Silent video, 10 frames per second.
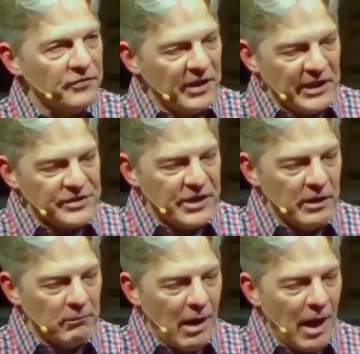So if
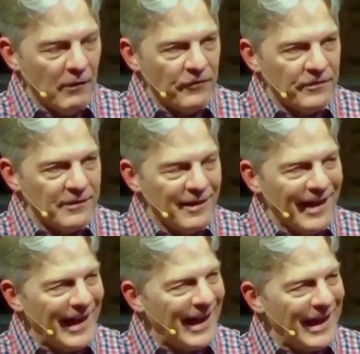things get
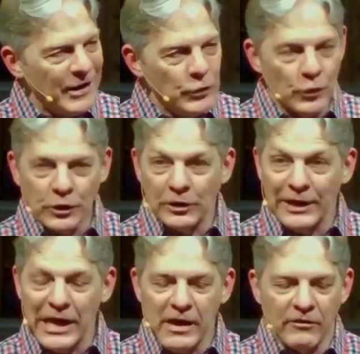rough, hey,
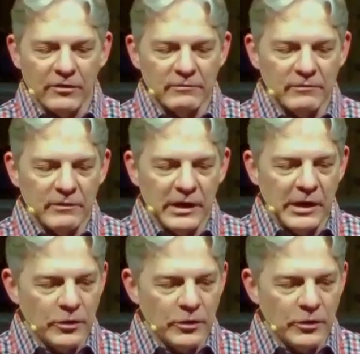you can leave.